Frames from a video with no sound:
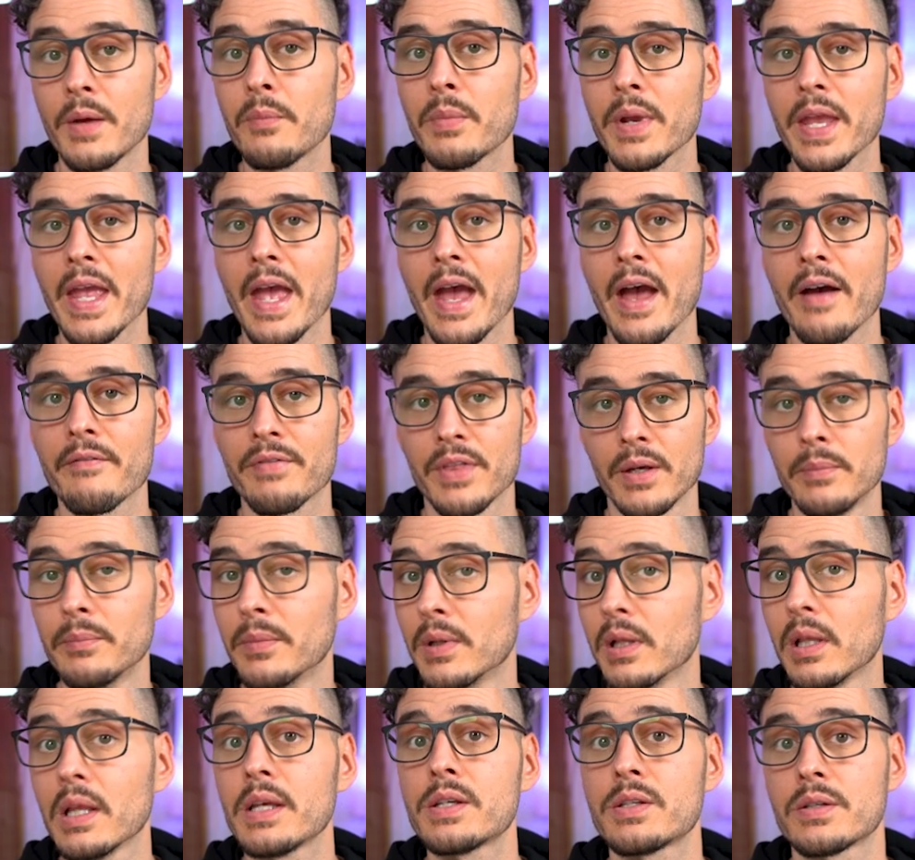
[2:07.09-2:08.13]
Then we have the
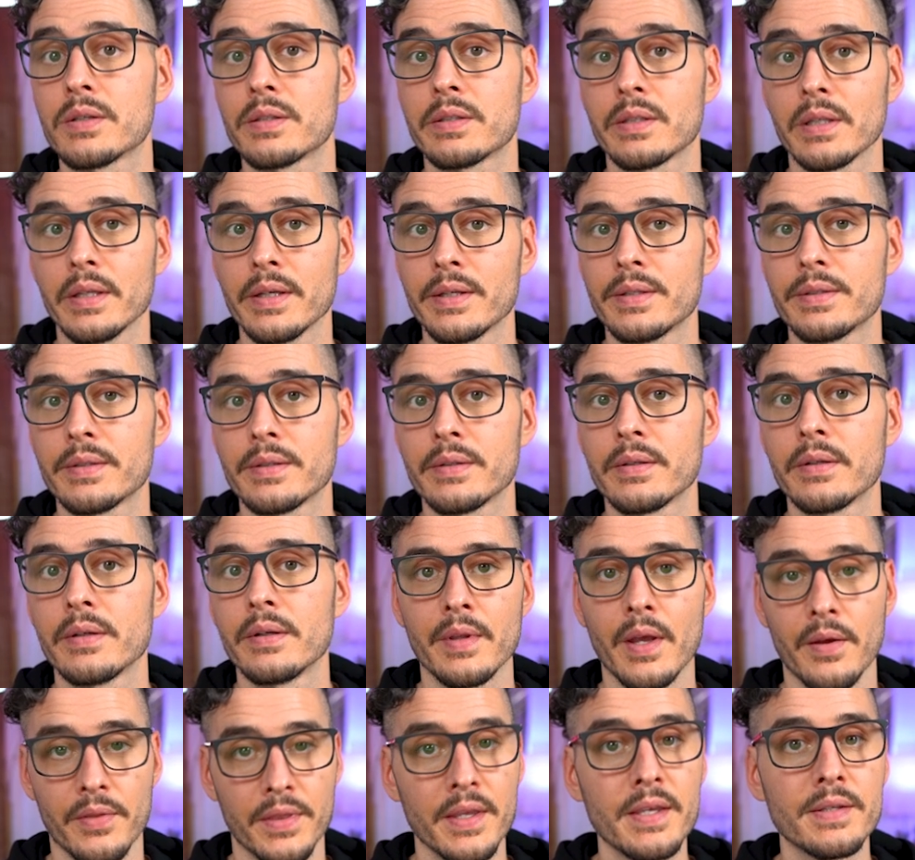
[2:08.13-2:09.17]
malicious list.
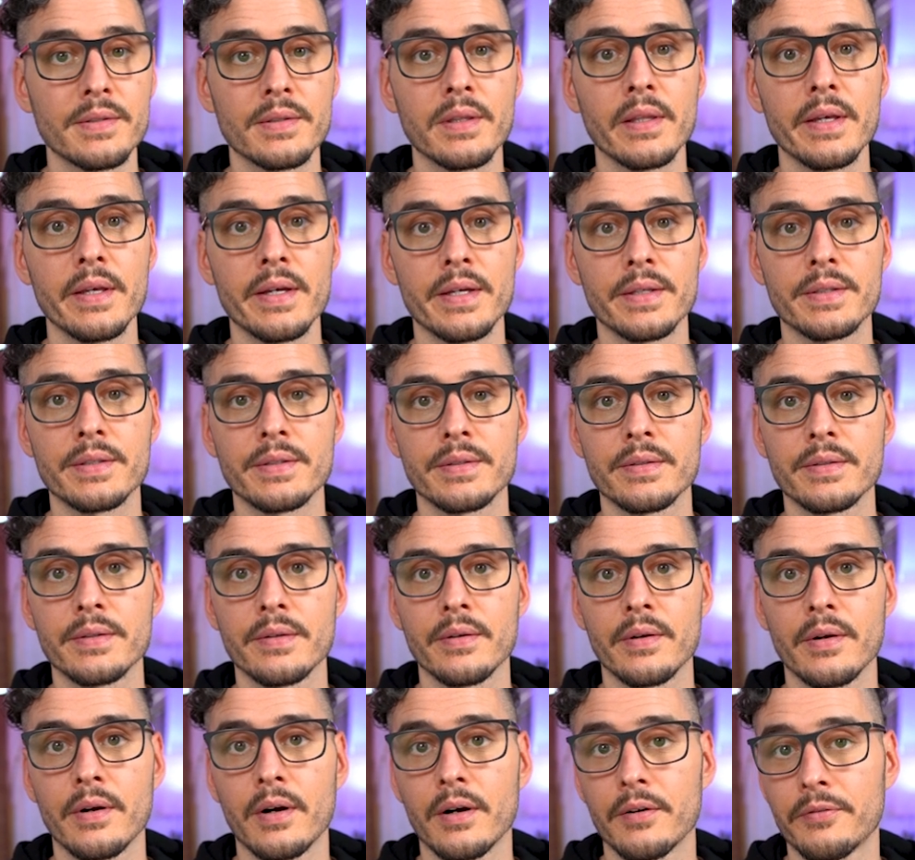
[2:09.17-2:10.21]
Now these lists
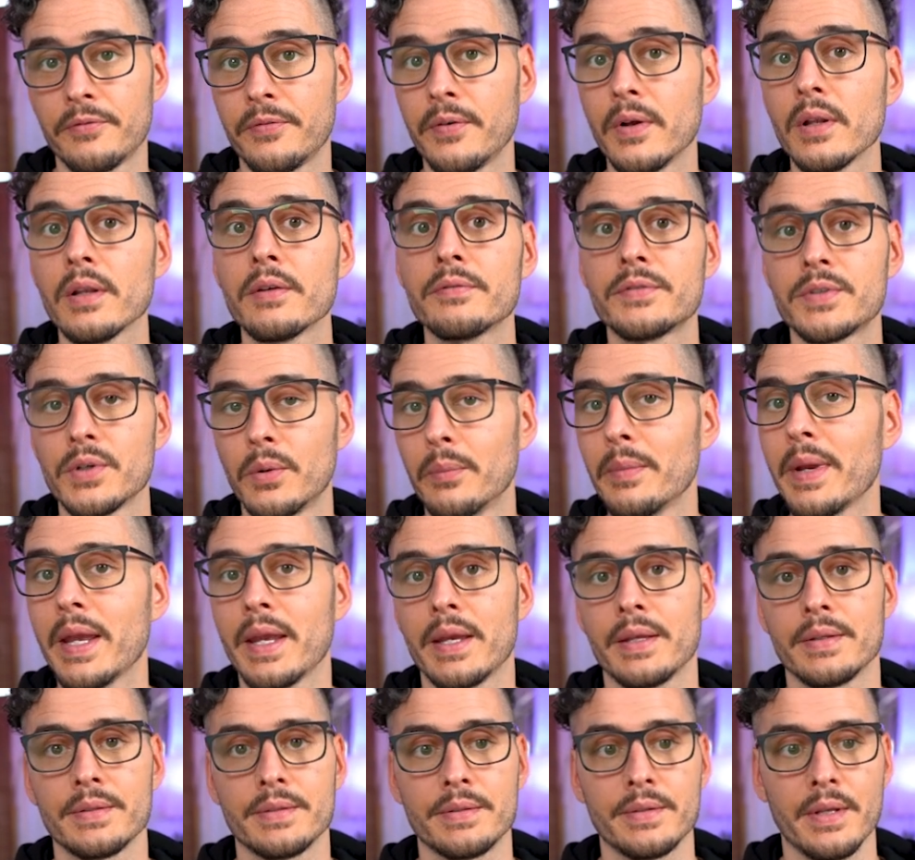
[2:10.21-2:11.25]
are full of
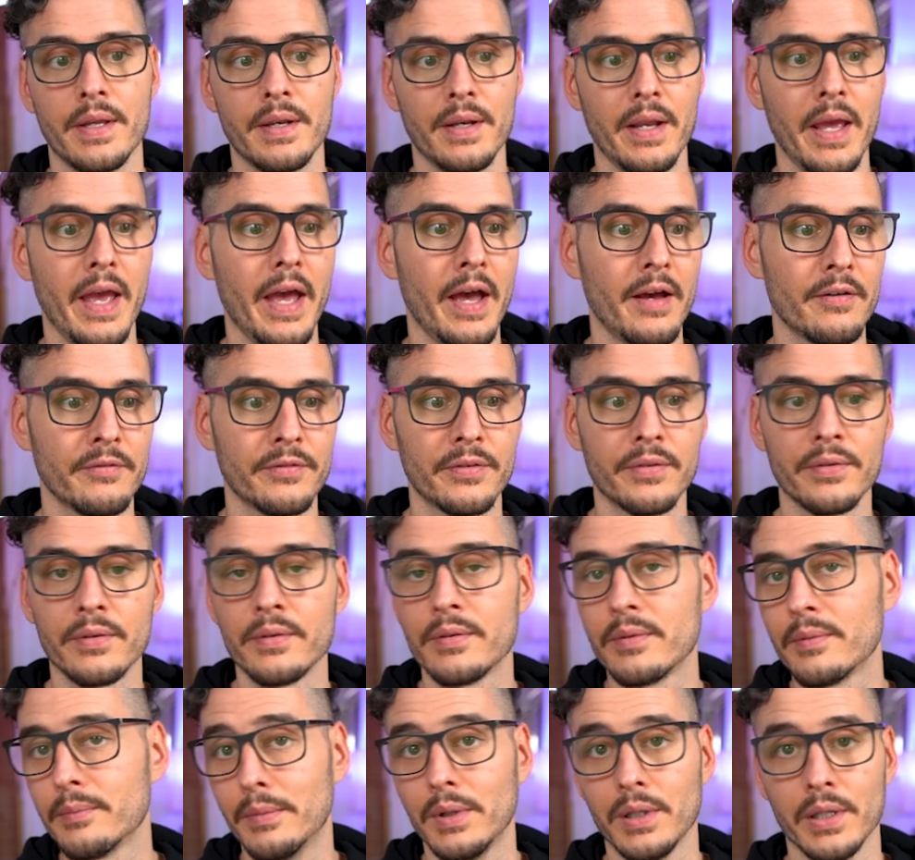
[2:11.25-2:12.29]
domains that have
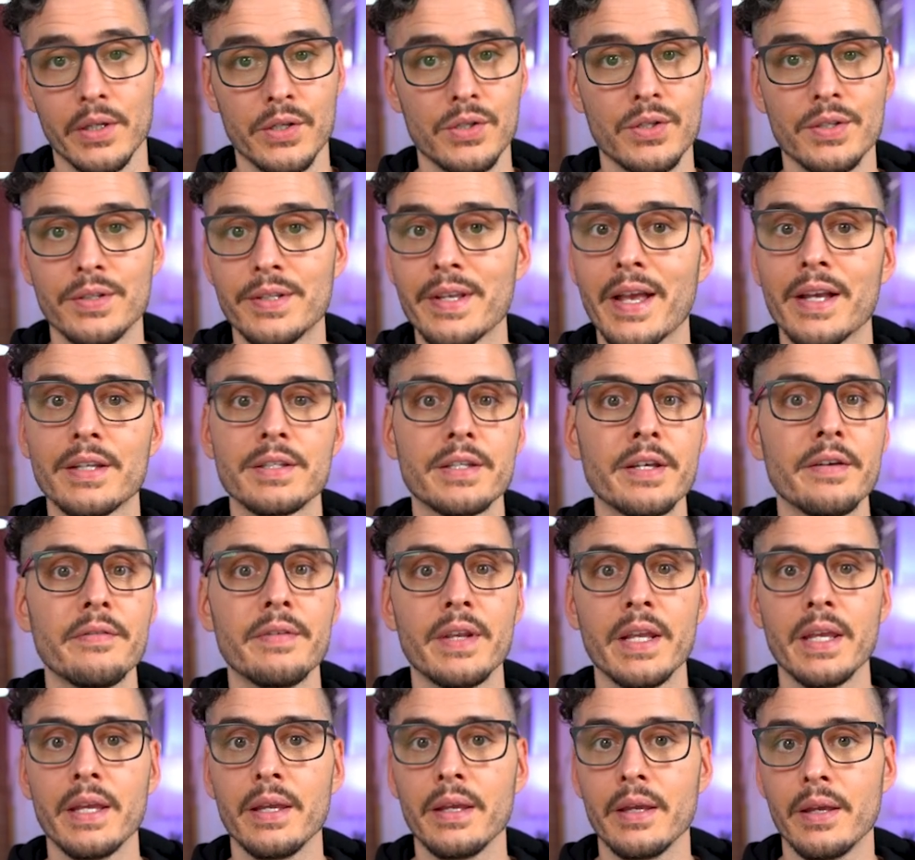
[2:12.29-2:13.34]
malicious
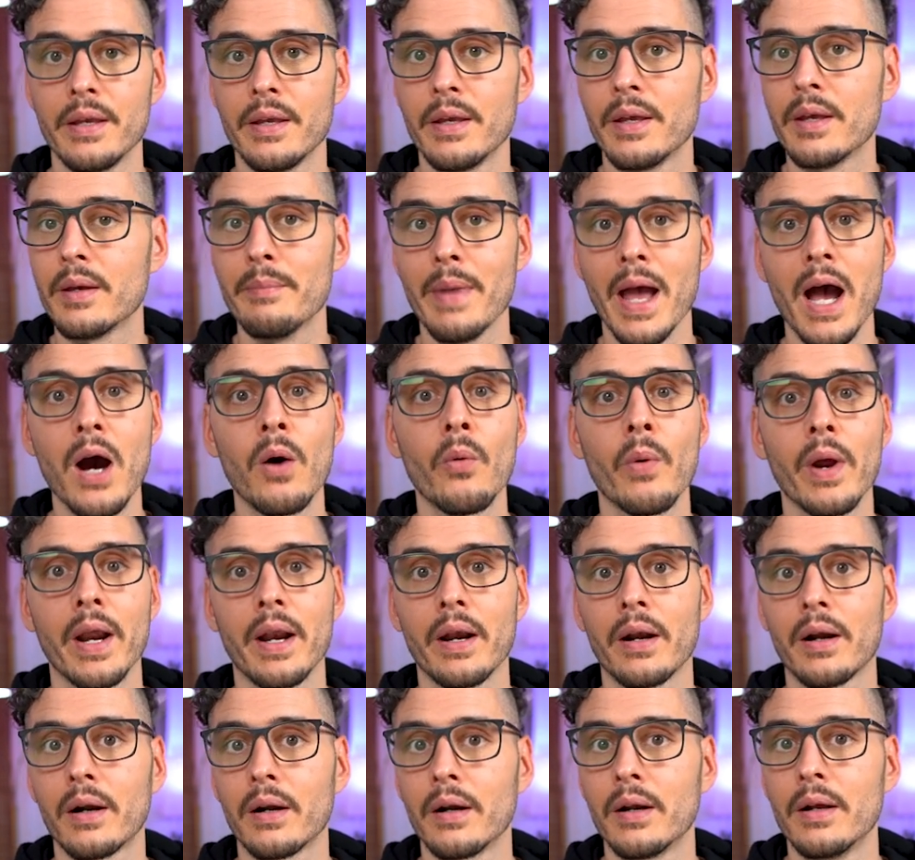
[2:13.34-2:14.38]
activity,
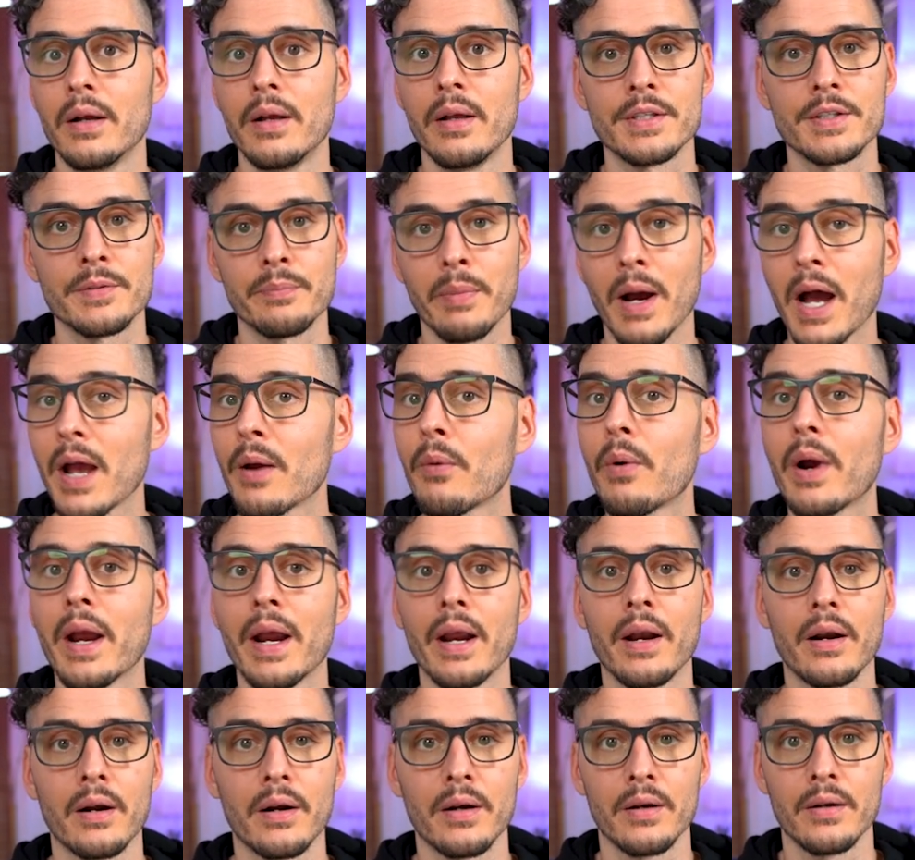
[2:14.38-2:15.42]
malware,
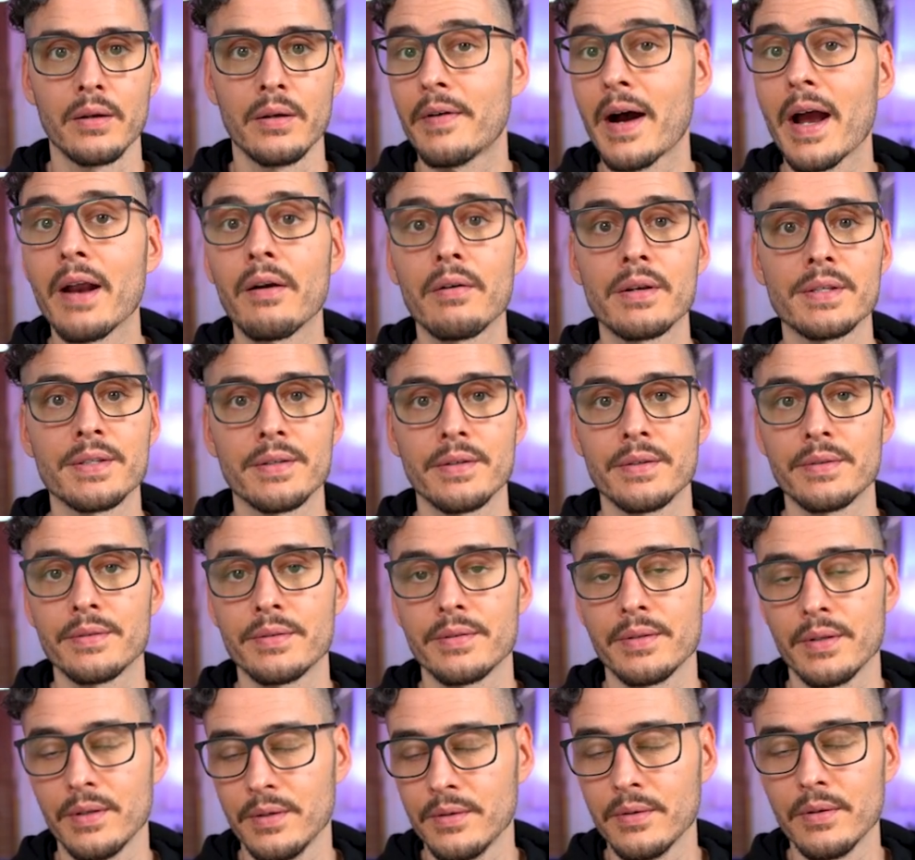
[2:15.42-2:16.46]
spyware,
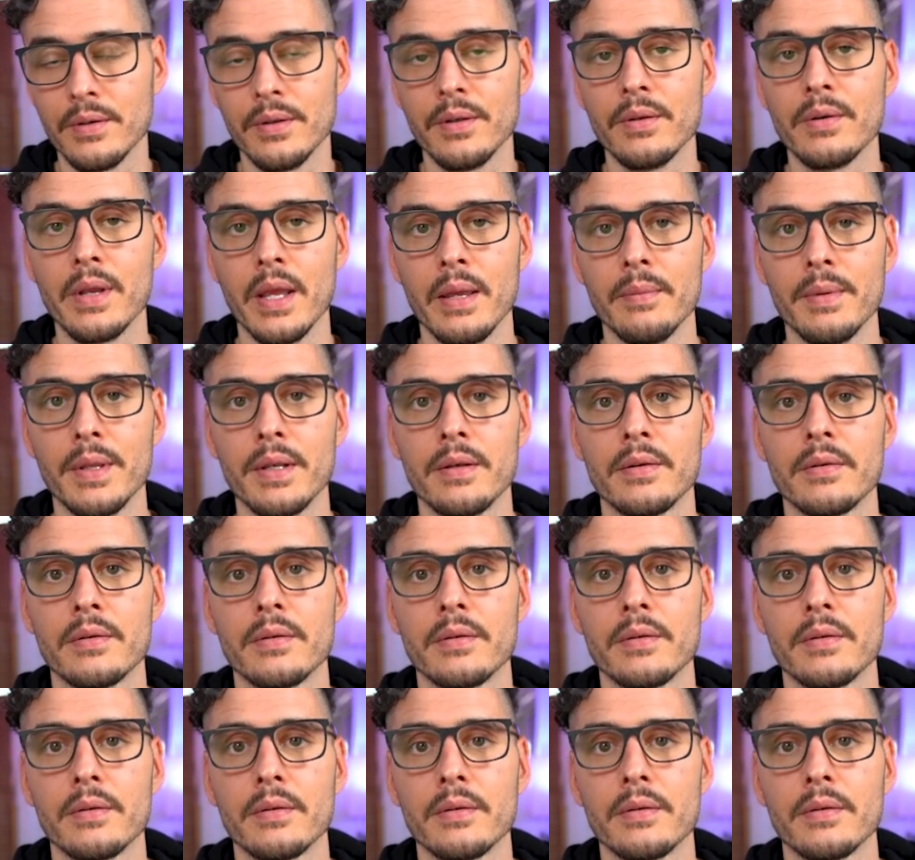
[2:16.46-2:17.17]
viruses, and you name it.